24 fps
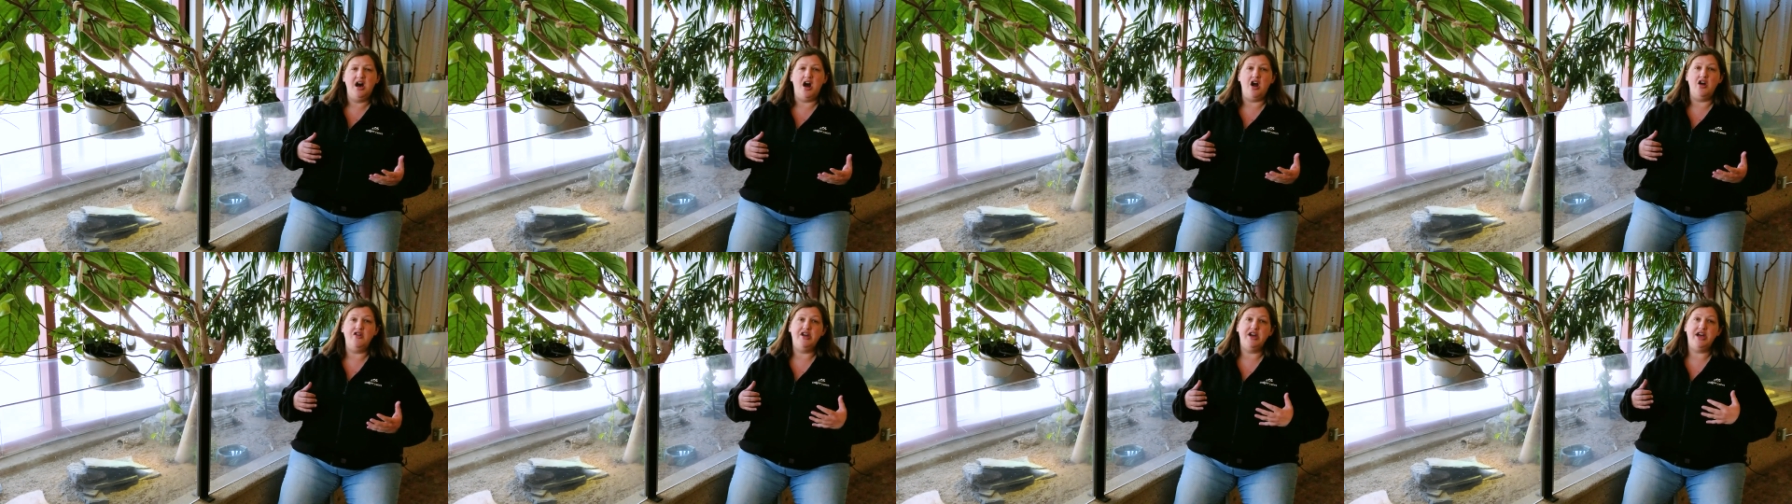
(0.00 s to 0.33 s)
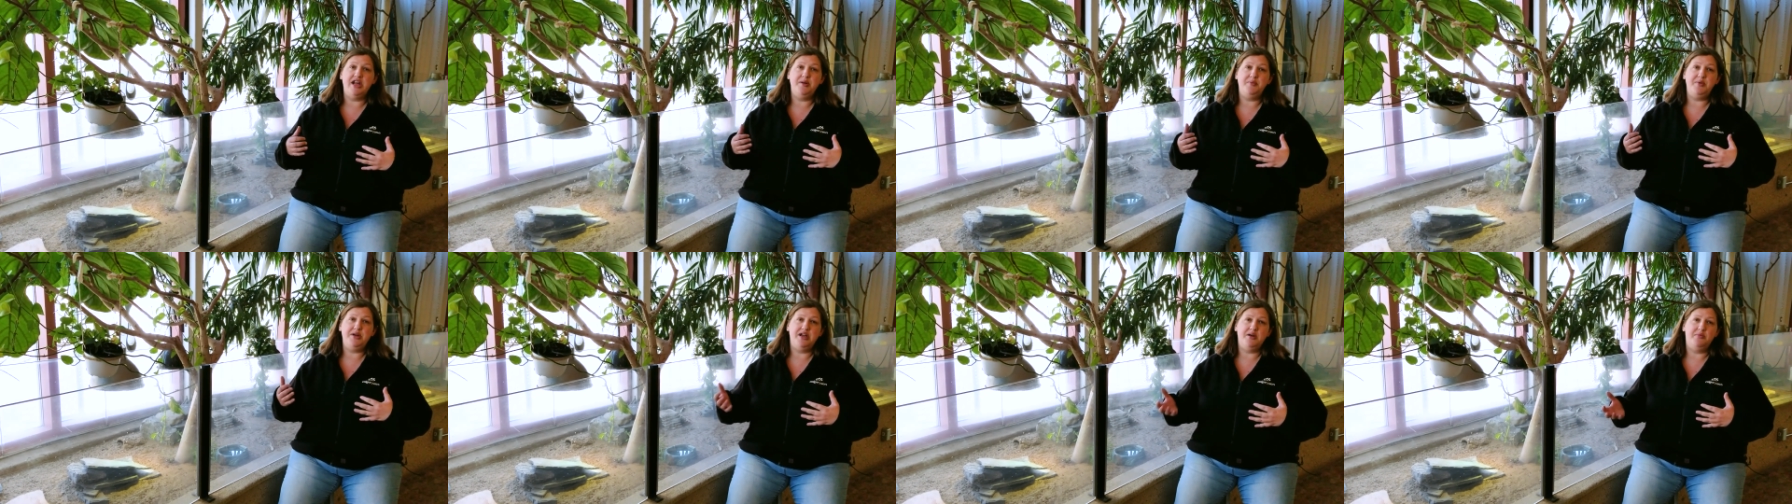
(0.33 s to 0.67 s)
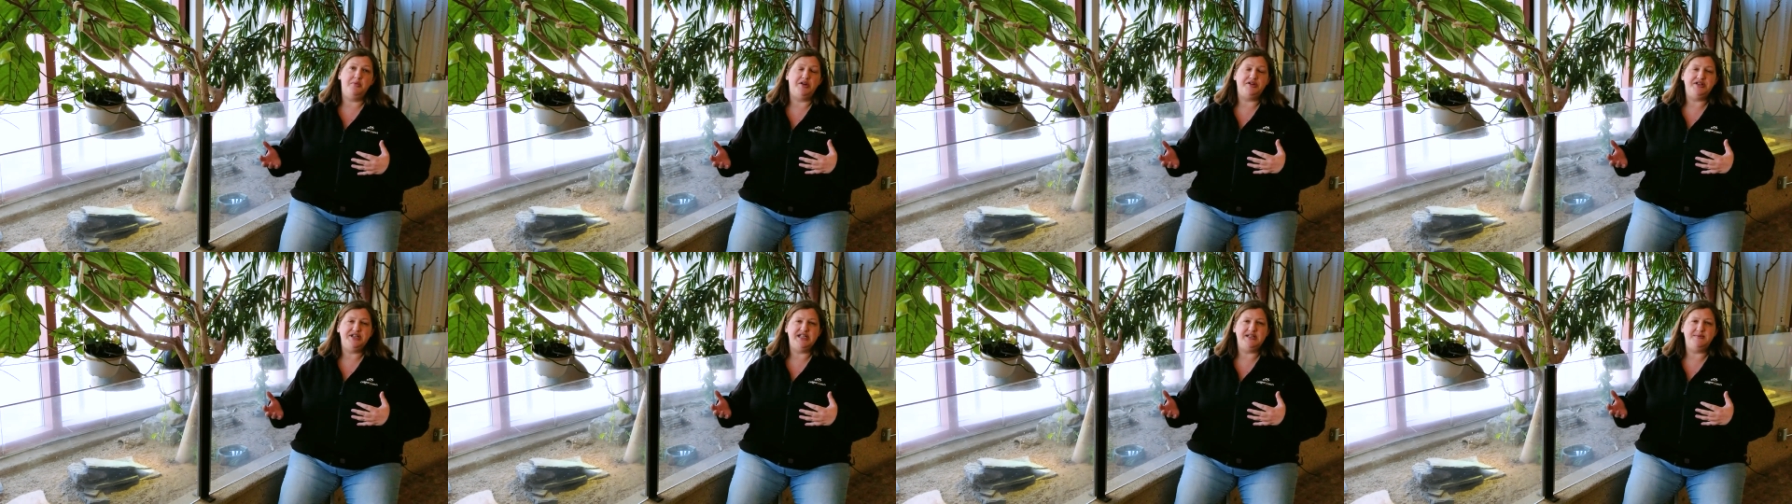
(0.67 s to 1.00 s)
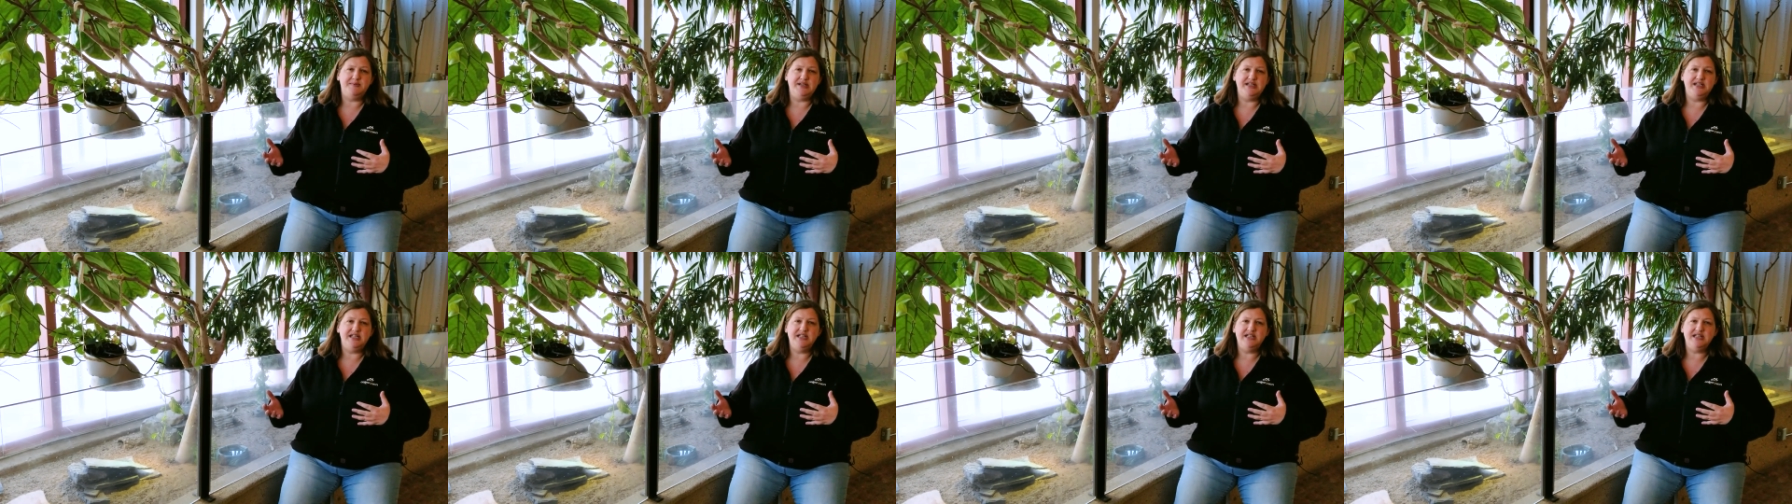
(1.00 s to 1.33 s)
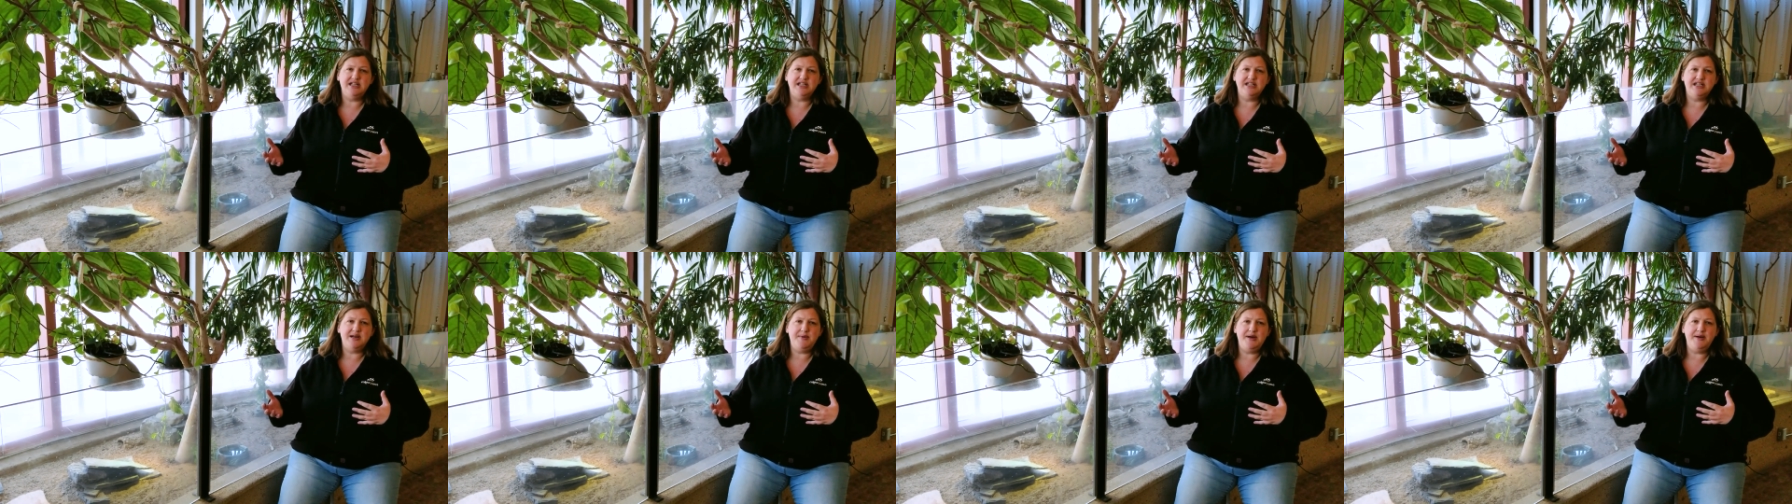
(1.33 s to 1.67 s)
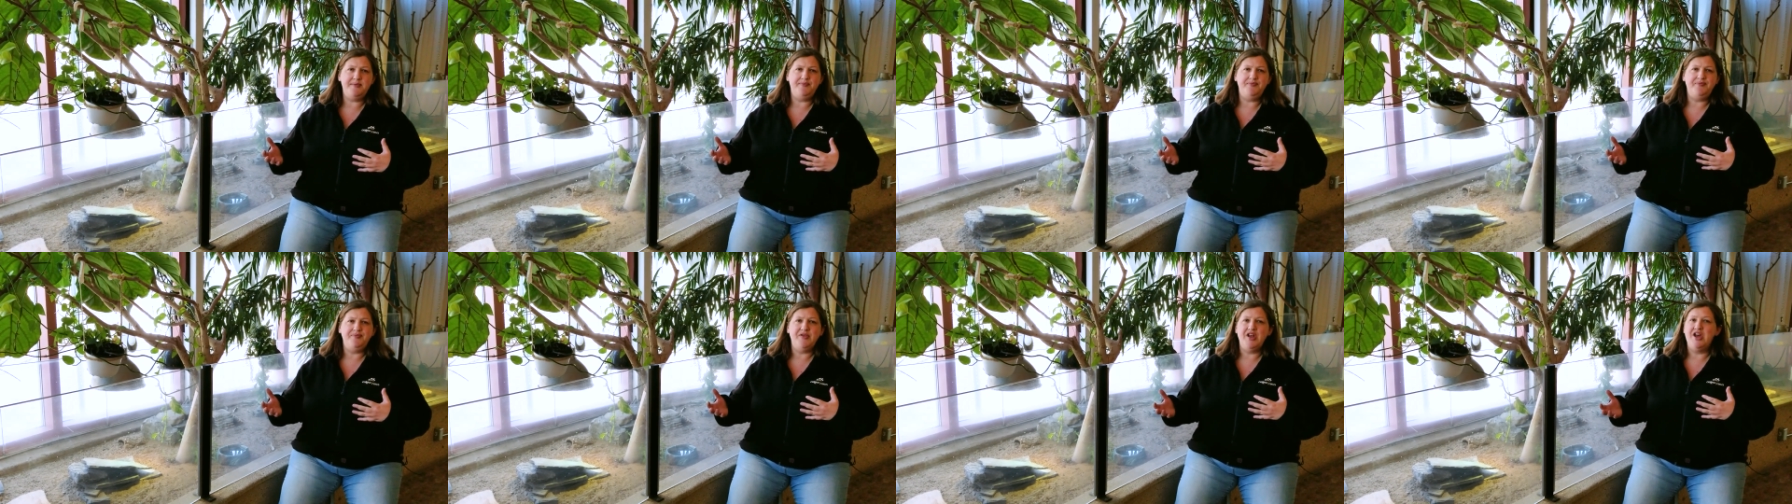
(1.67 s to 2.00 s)
Are they gonna be in a multi-species
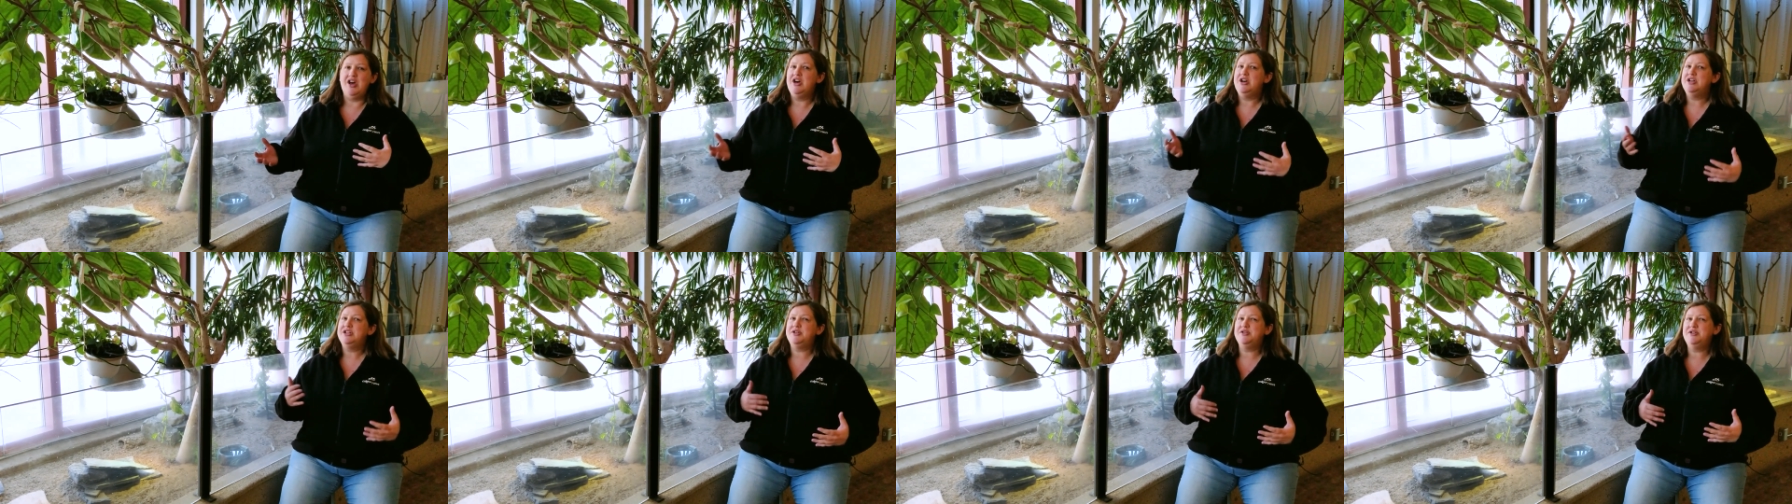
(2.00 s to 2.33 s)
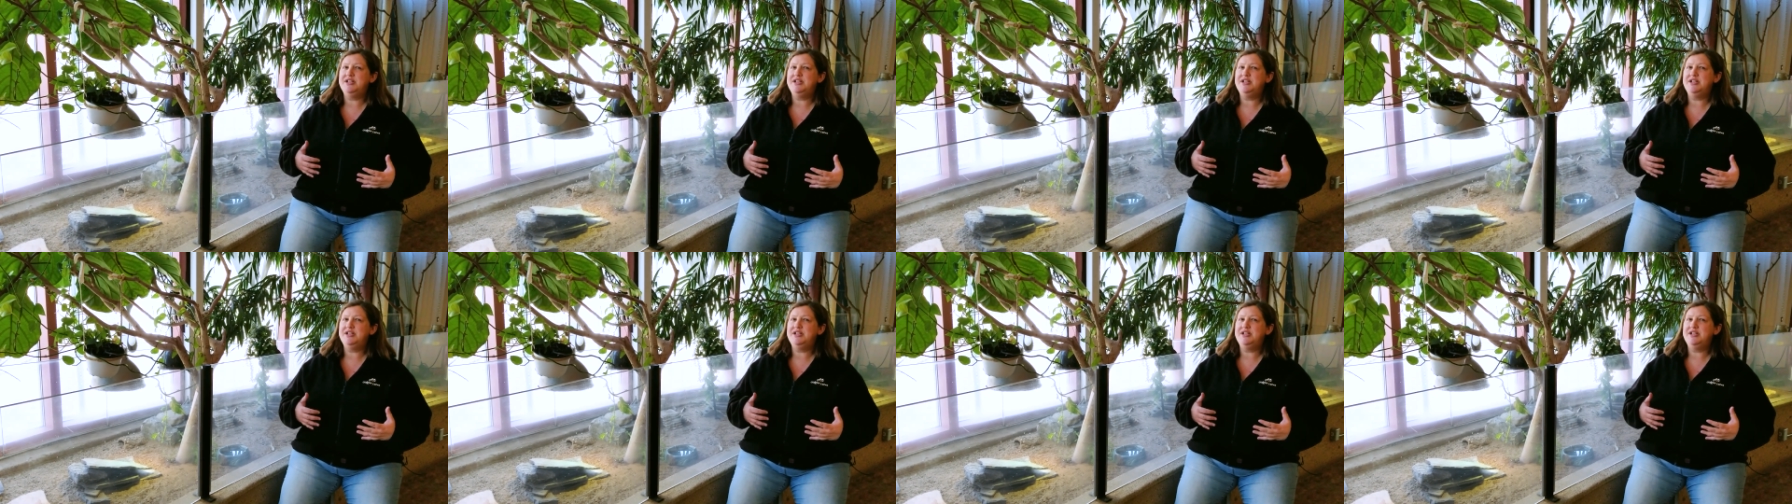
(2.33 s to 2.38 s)
exhibit? So